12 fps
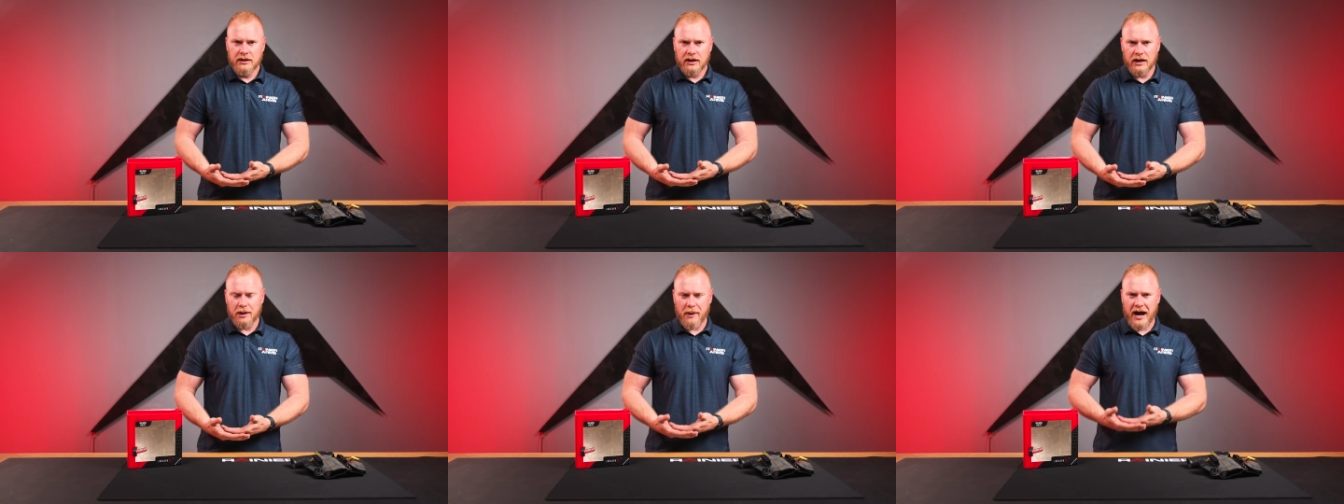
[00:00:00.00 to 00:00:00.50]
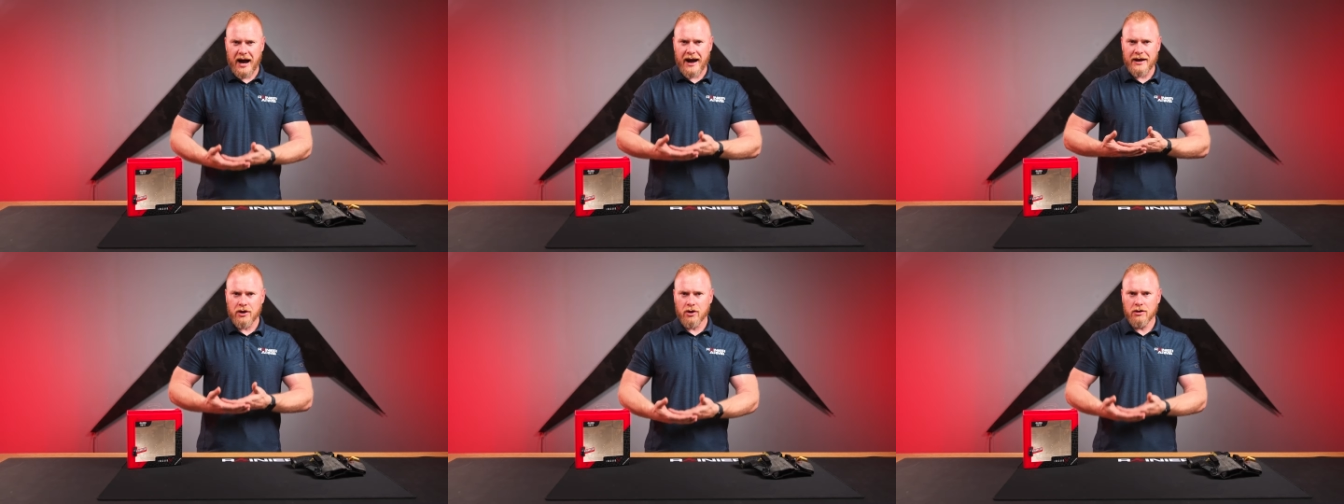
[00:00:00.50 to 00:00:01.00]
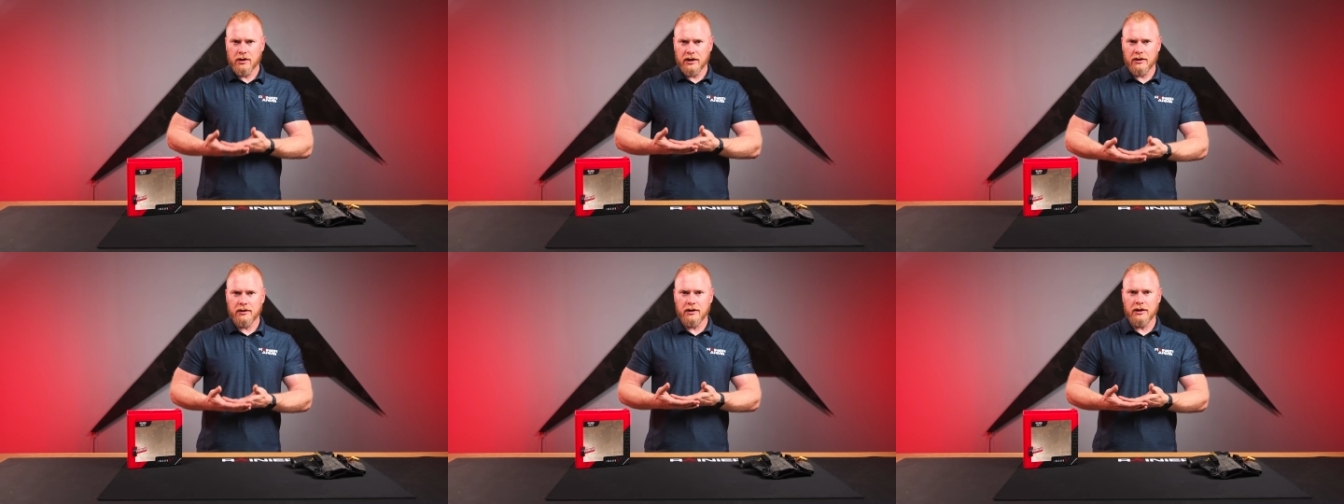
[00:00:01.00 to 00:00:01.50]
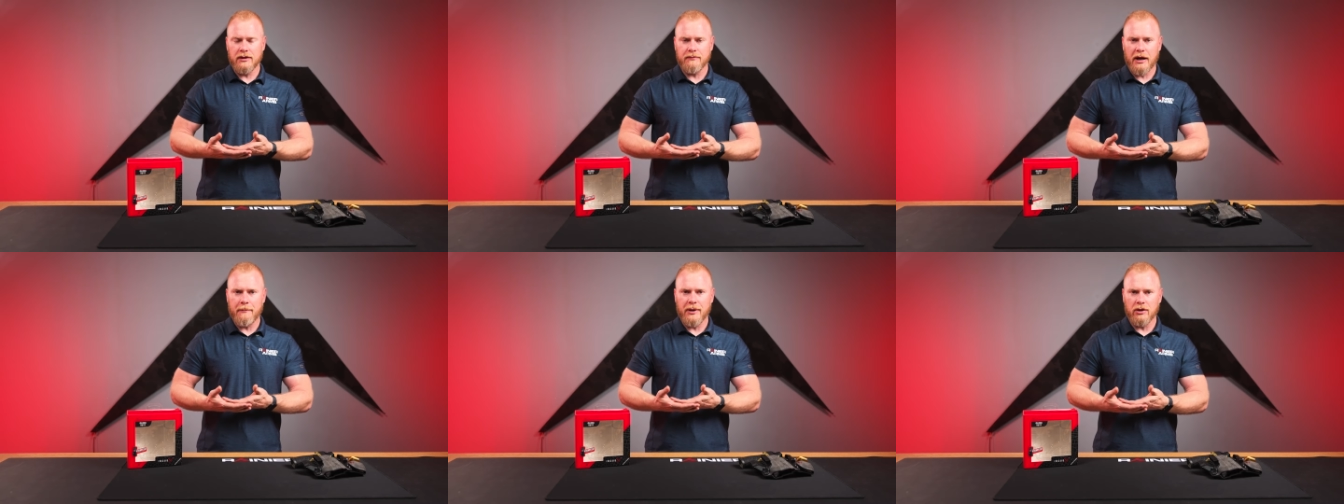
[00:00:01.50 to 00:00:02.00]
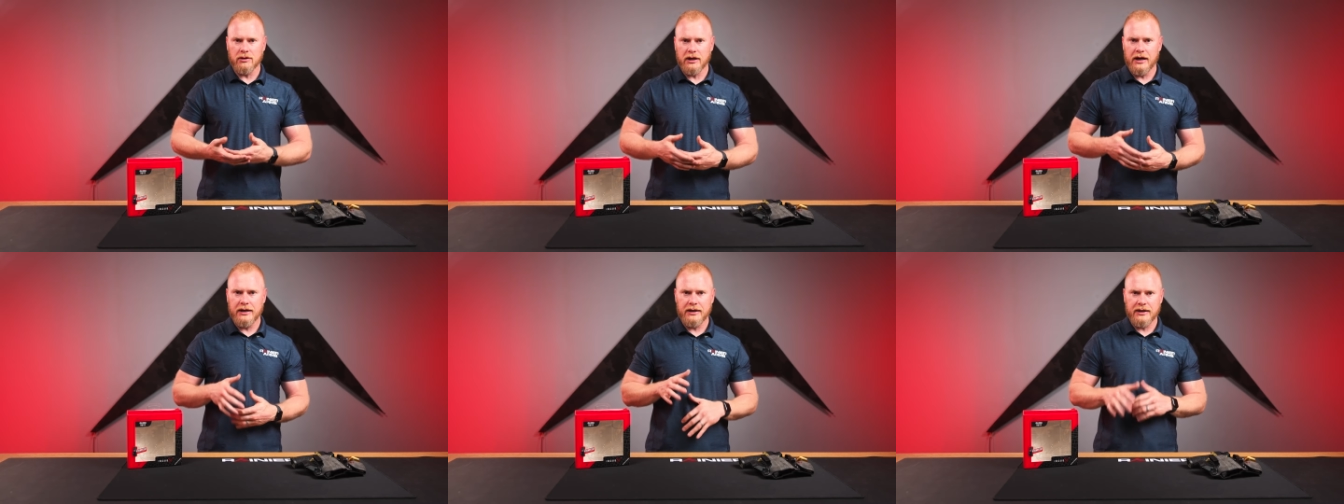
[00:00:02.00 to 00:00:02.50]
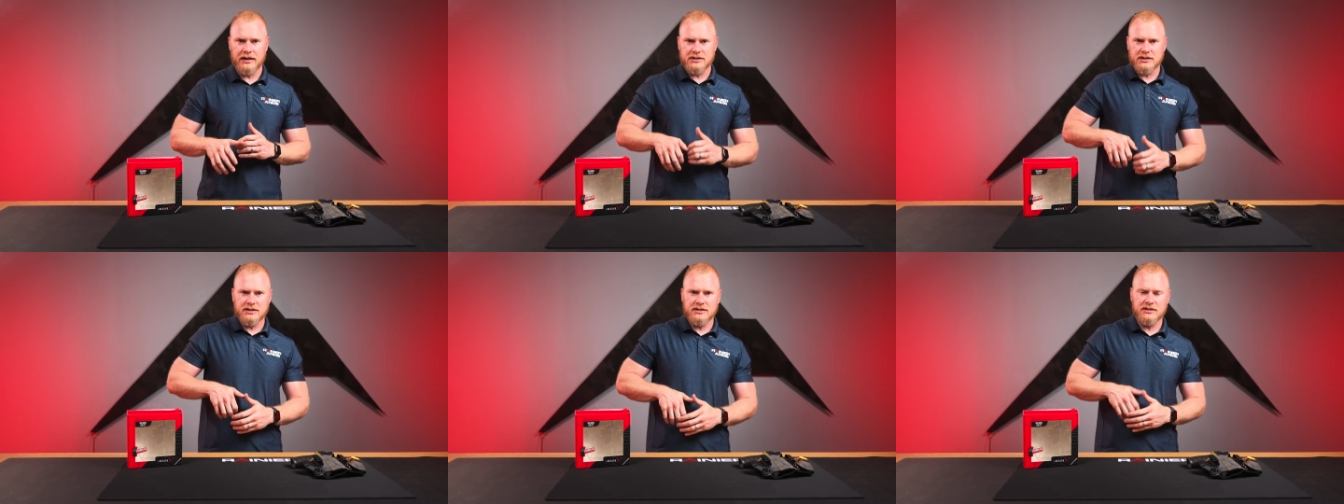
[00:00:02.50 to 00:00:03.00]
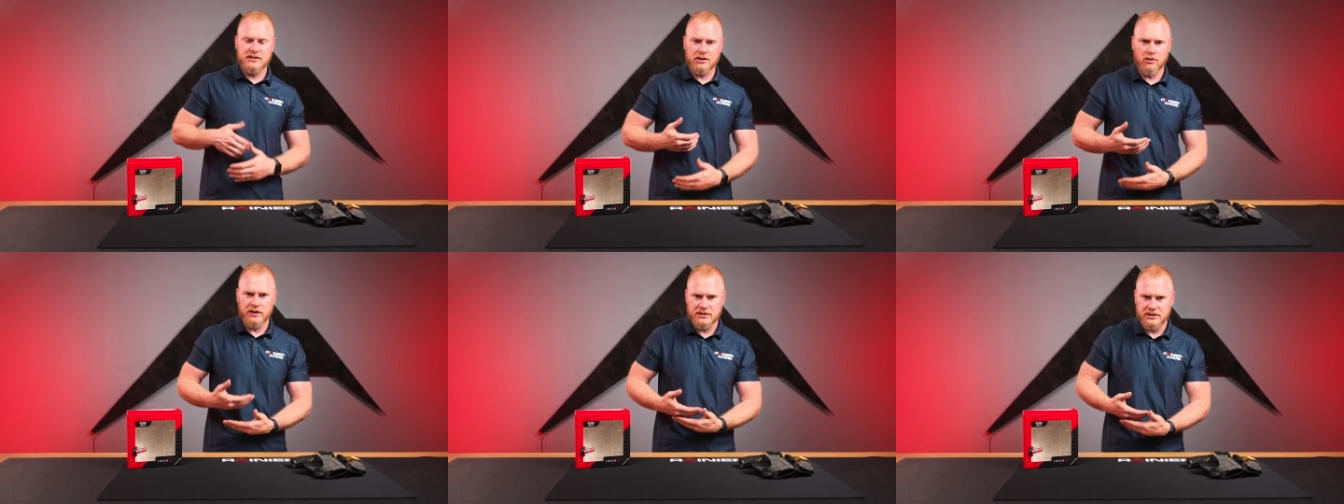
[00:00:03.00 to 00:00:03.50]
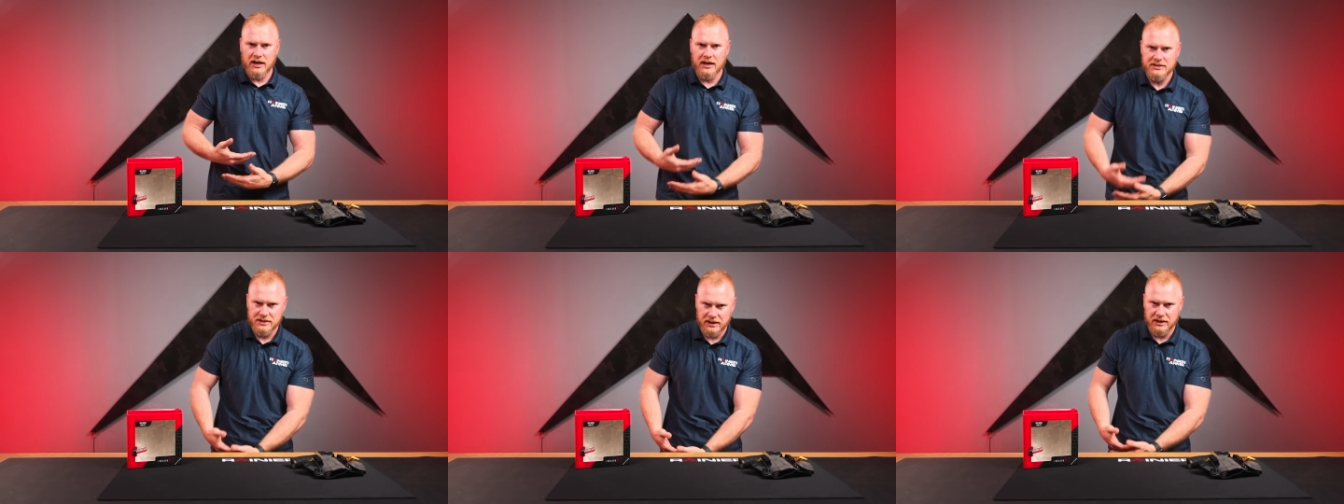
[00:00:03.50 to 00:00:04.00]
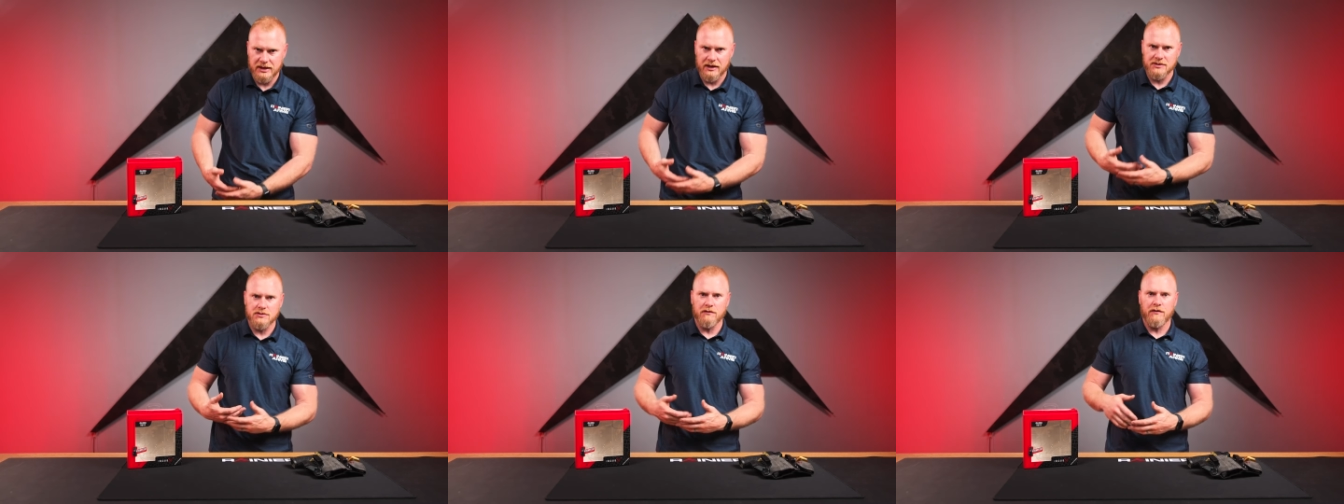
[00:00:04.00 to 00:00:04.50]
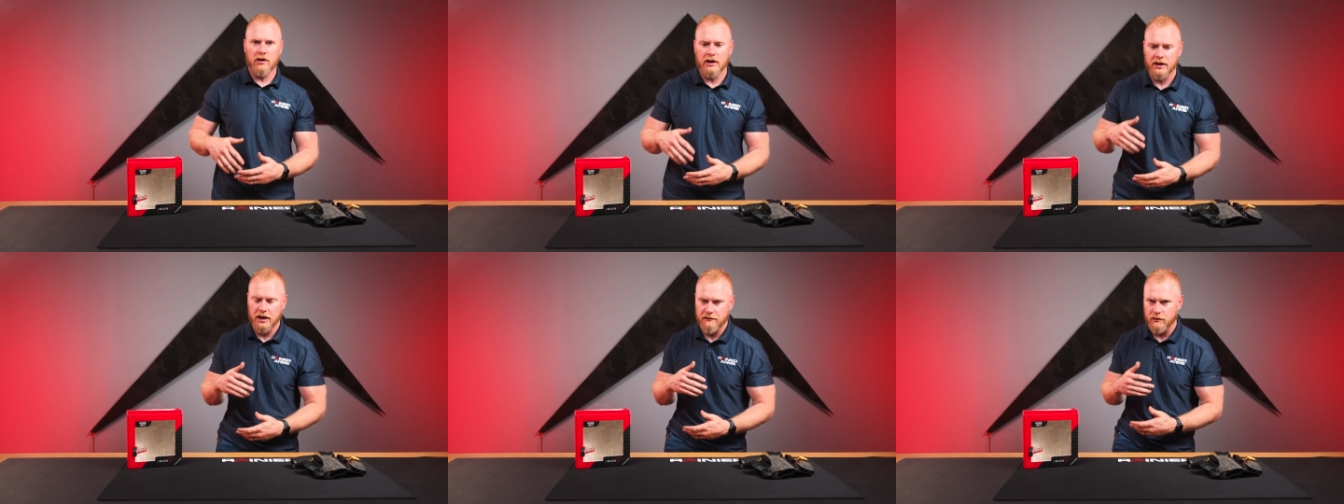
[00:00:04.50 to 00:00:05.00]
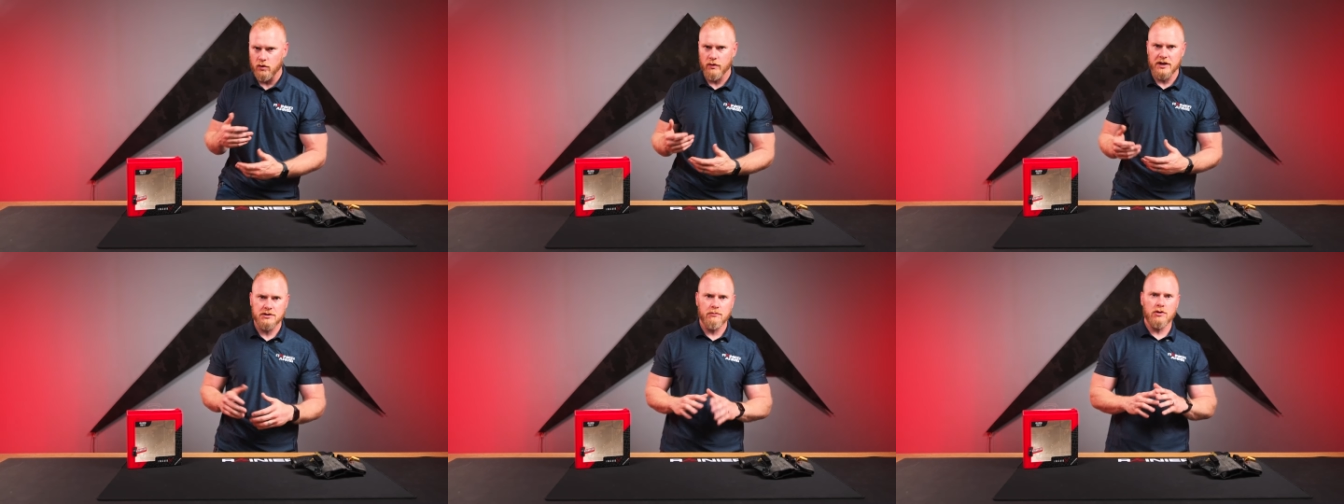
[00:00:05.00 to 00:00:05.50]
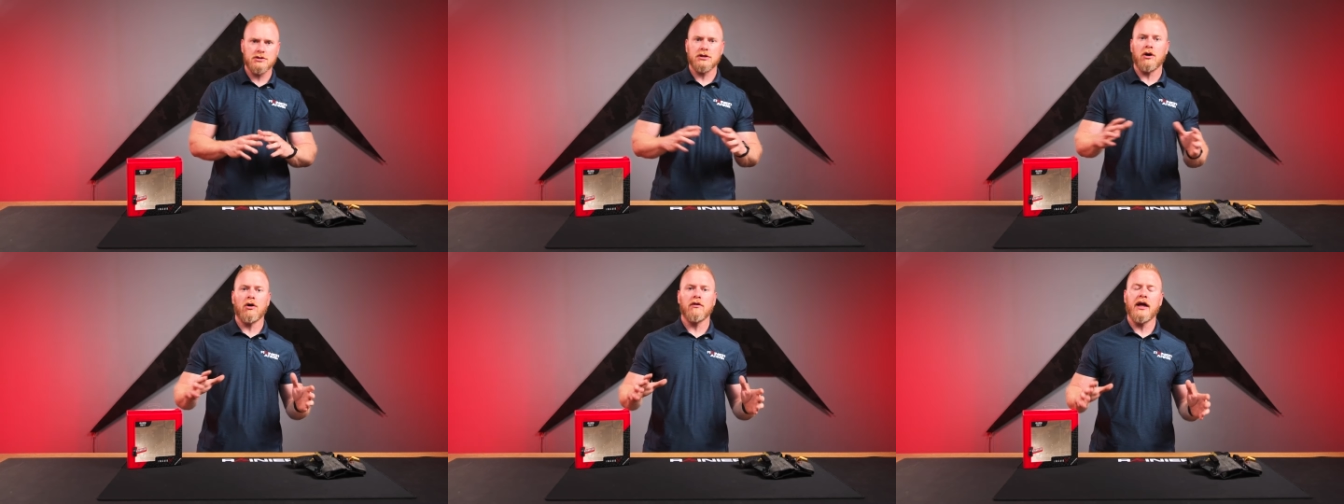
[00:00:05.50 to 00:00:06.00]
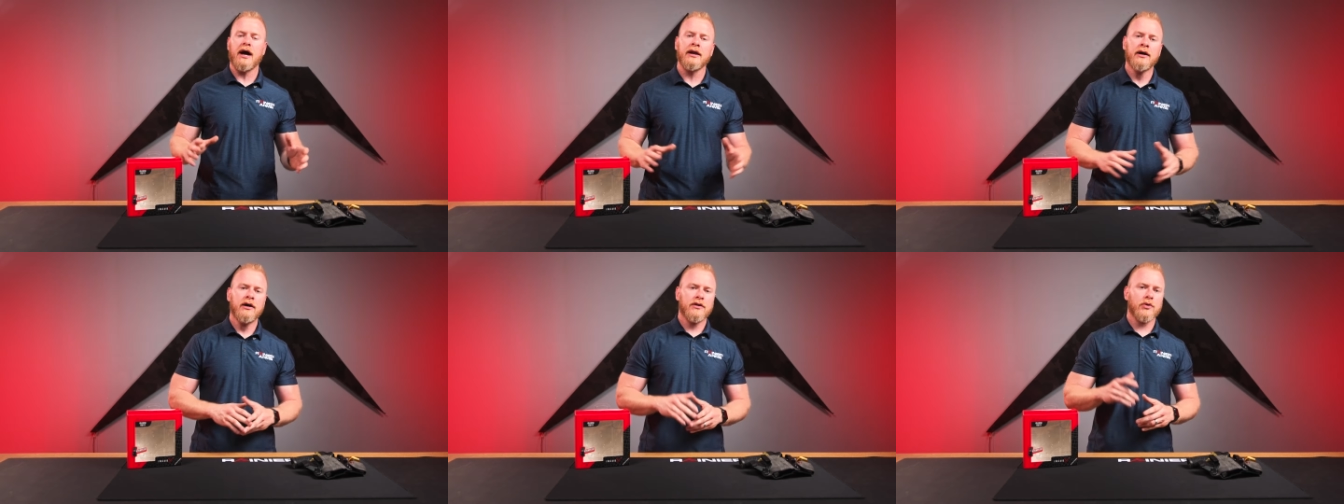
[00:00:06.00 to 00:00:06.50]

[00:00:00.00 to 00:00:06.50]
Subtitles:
higher in my belt line, and that's just so it's not sticking down so far. I got full range of motion, all that.